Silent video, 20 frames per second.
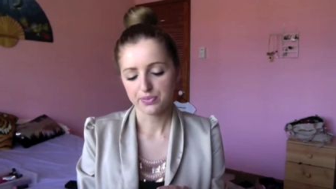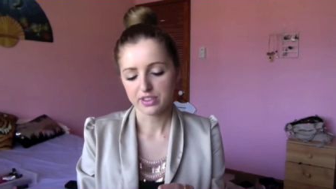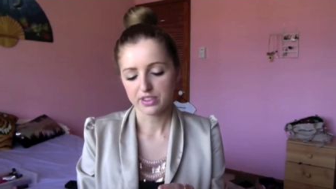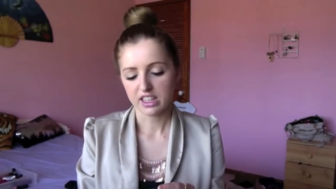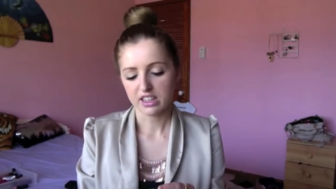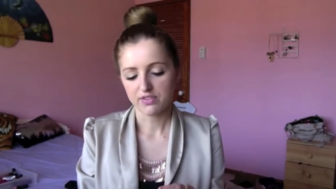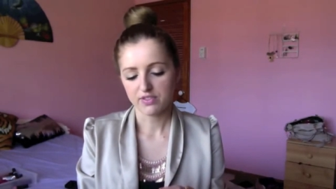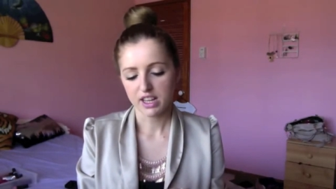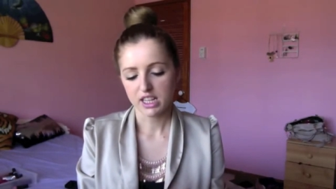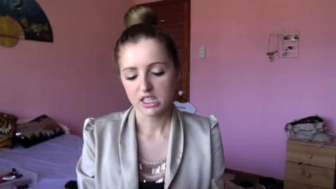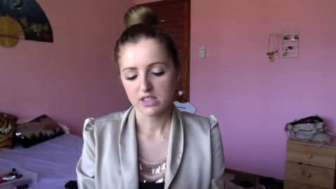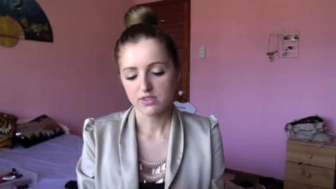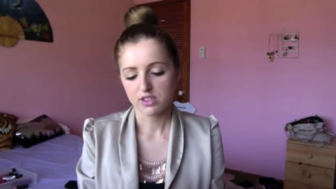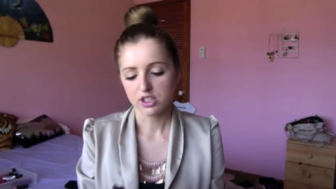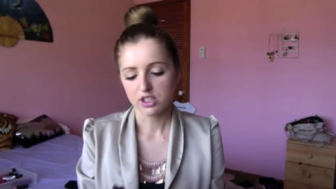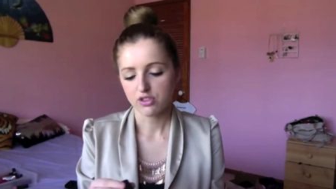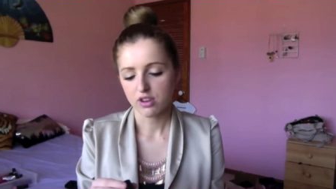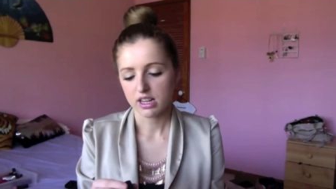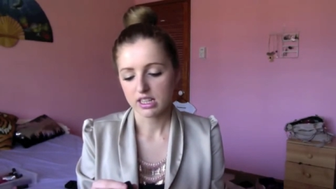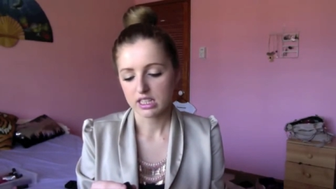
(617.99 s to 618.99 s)
the Face of
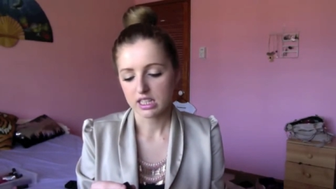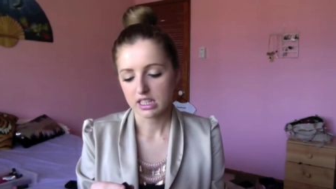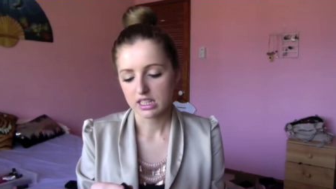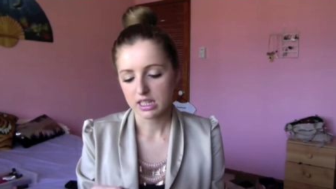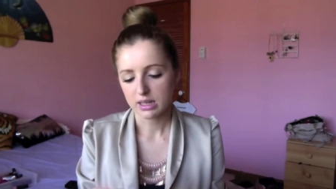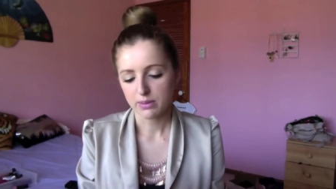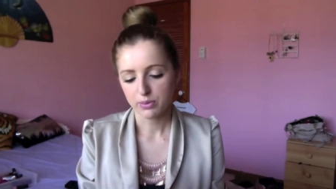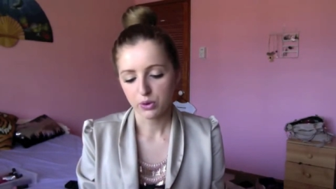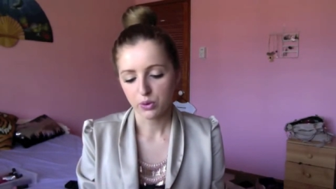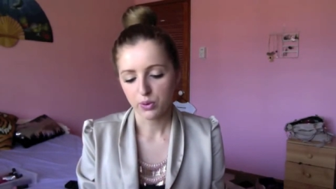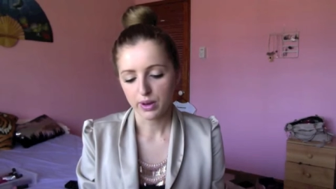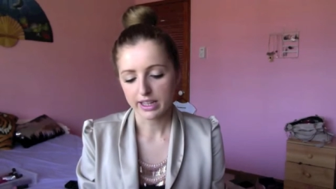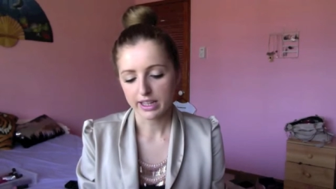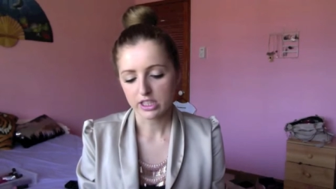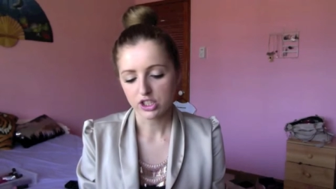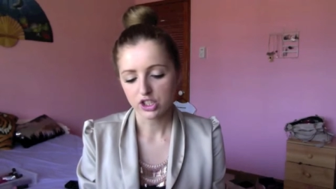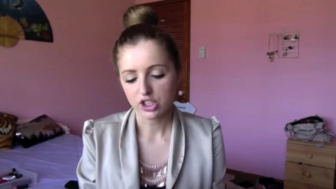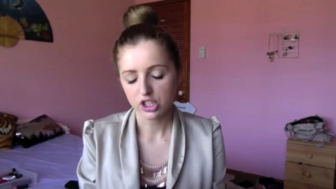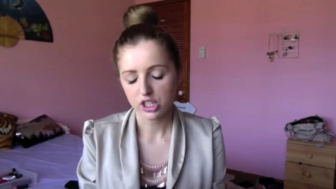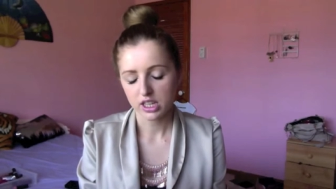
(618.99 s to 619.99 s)
Australia Lip
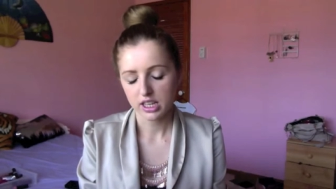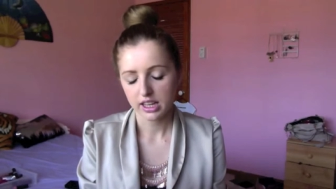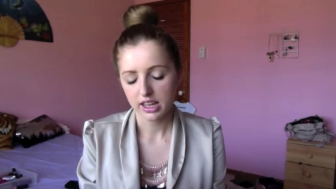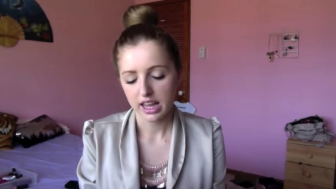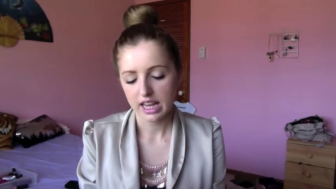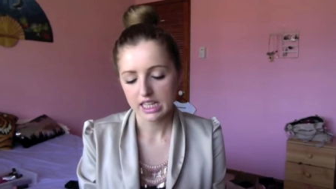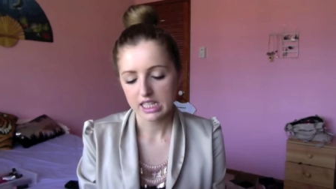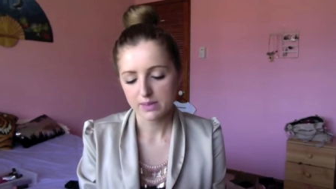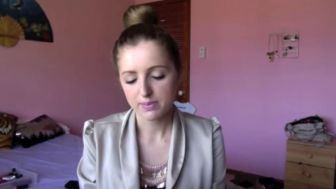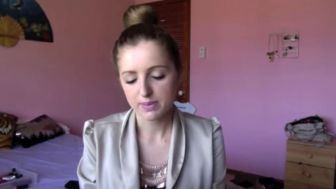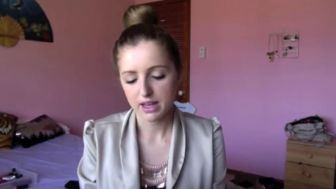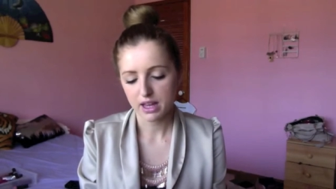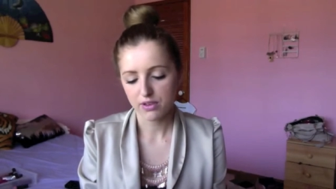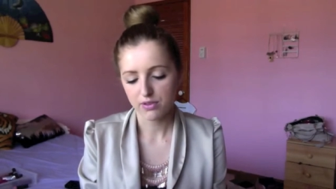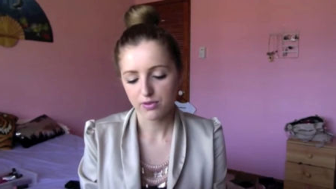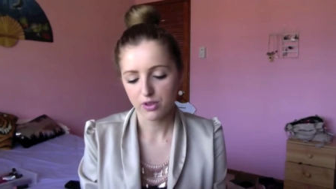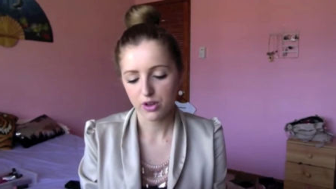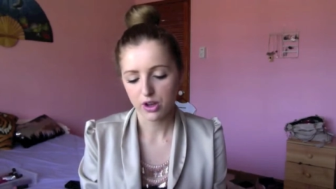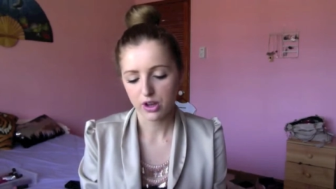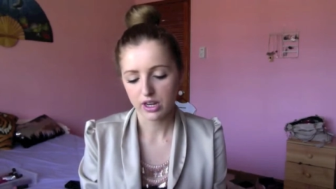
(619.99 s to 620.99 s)
Quench SPF
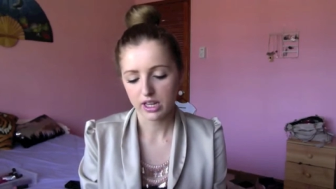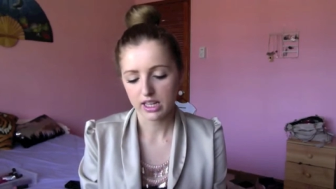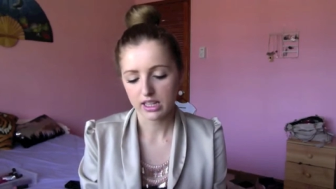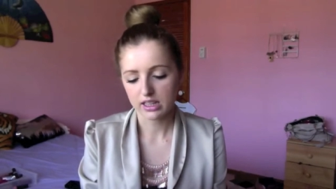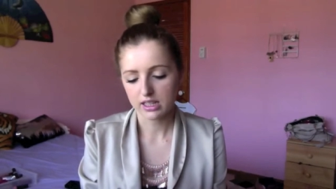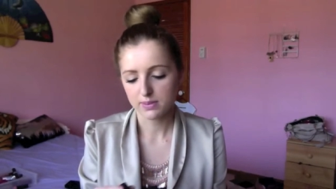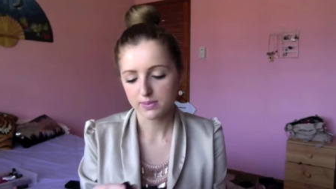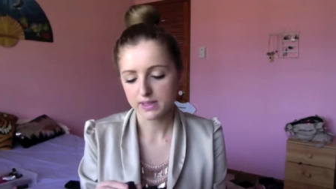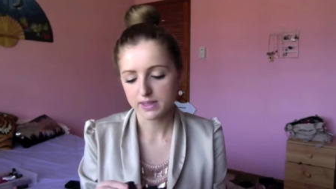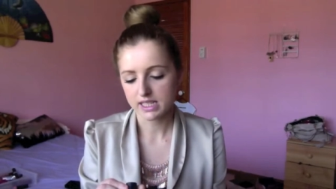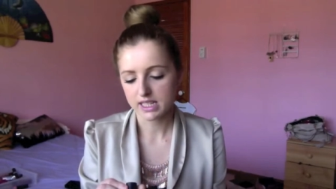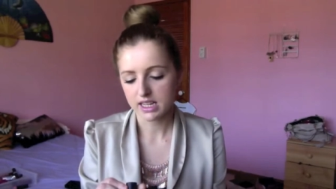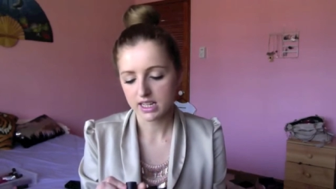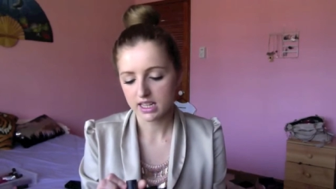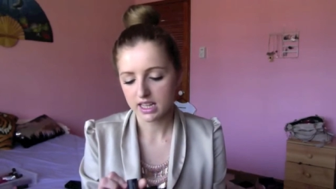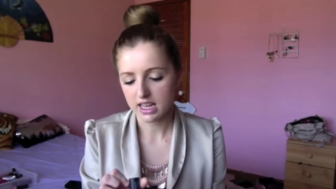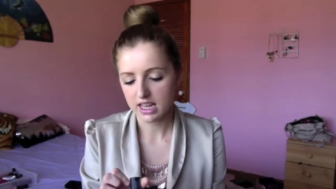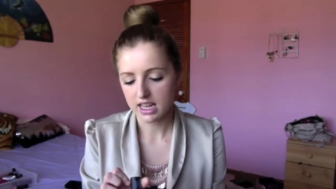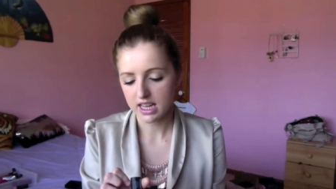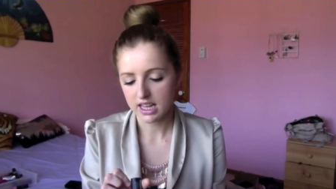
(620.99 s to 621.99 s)
30
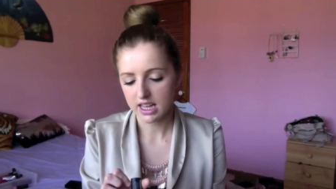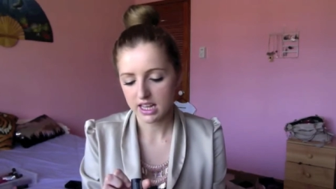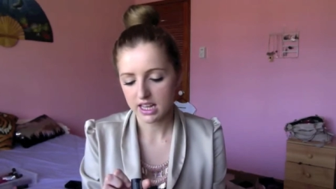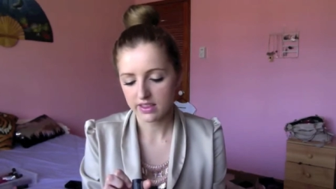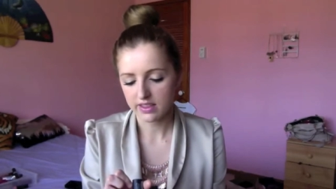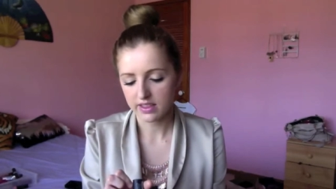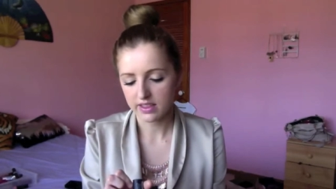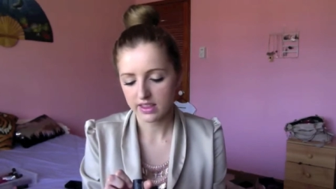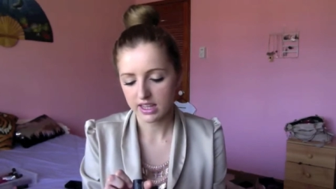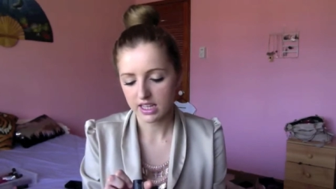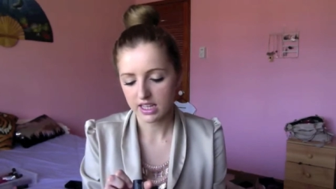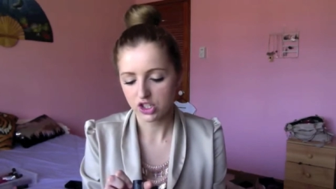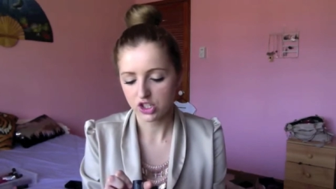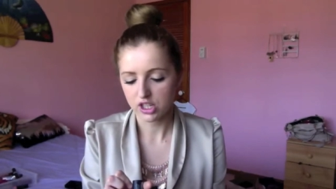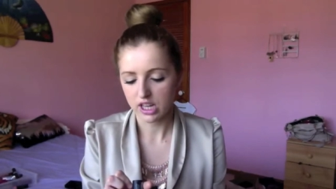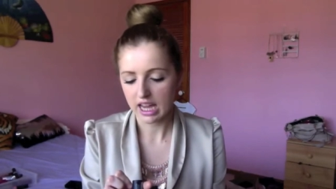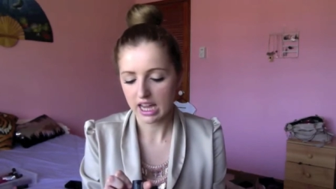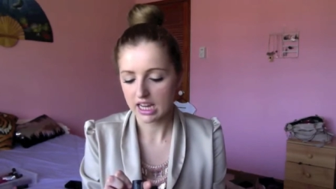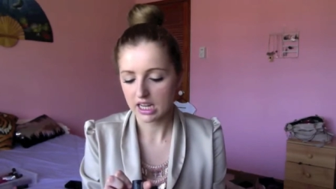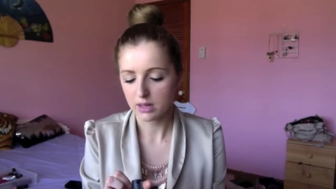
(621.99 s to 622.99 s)
lipstick in the
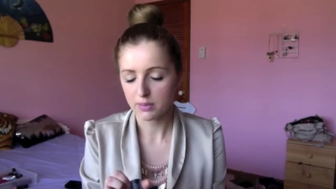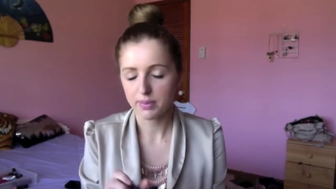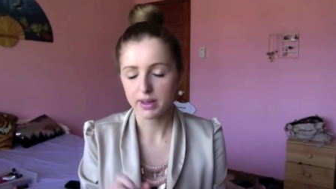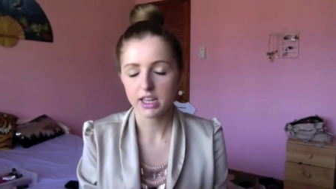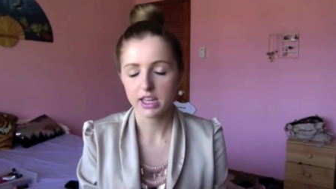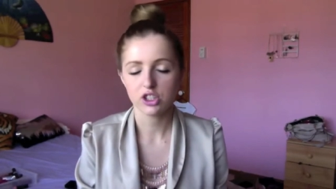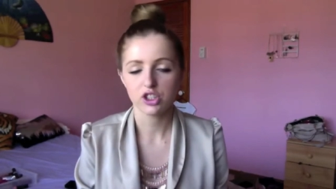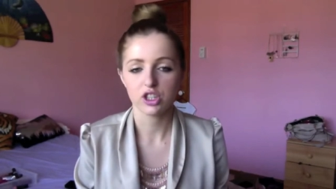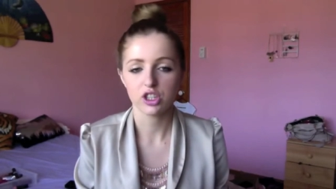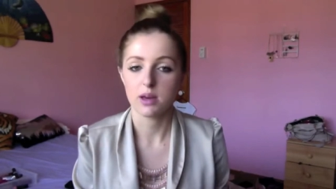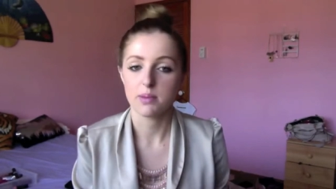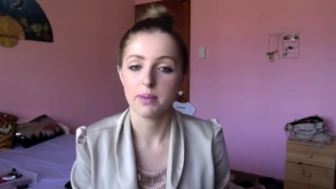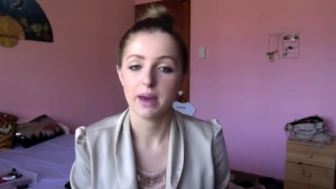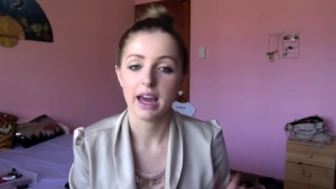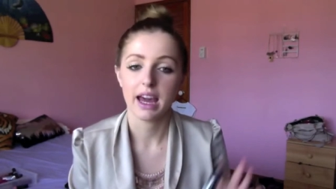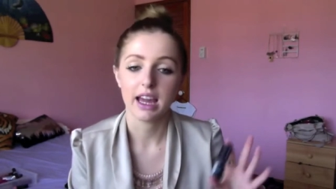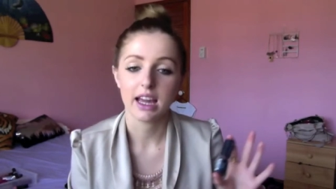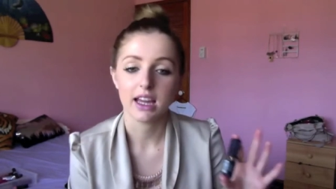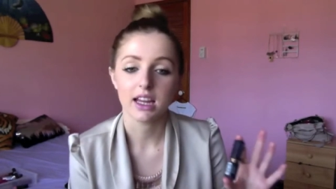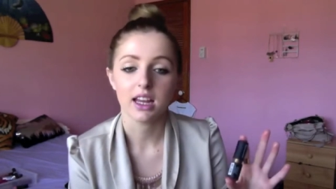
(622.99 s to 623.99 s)
shade Pink
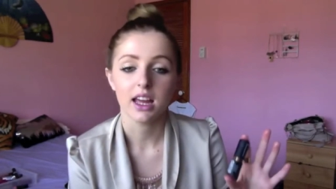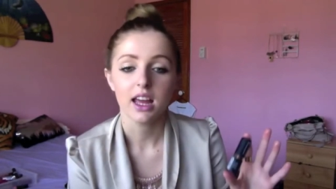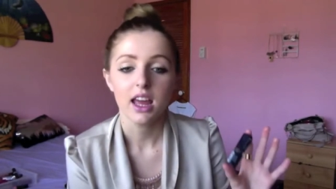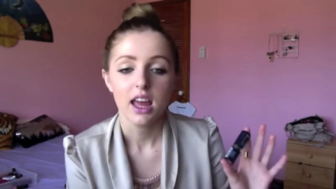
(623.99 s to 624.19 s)
Champagne.